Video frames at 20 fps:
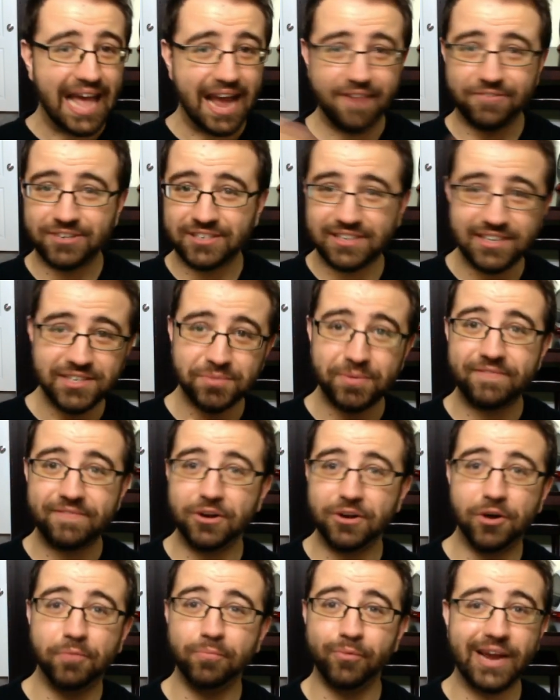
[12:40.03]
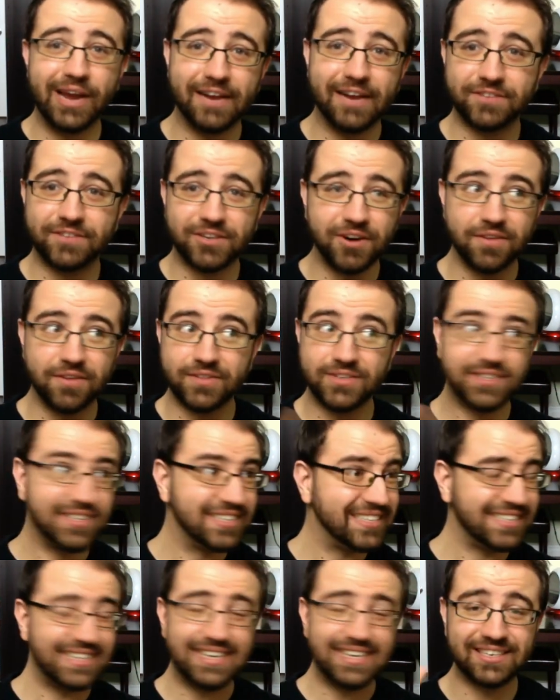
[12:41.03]
Ever since we've known Brienne of Tarth
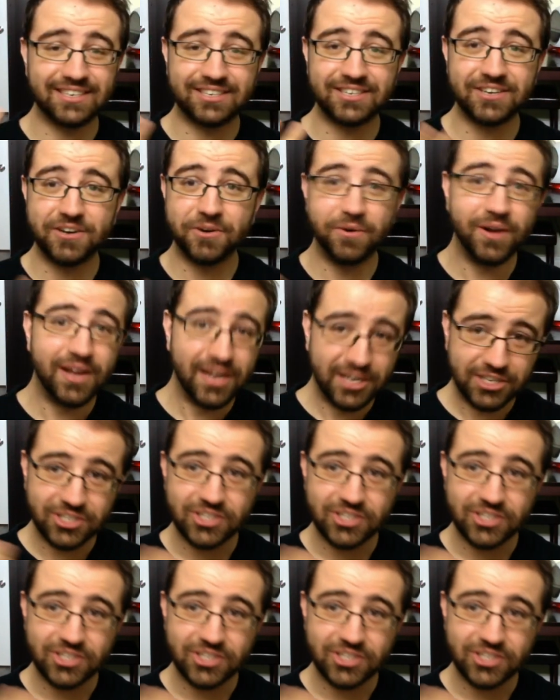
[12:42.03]
since season 2,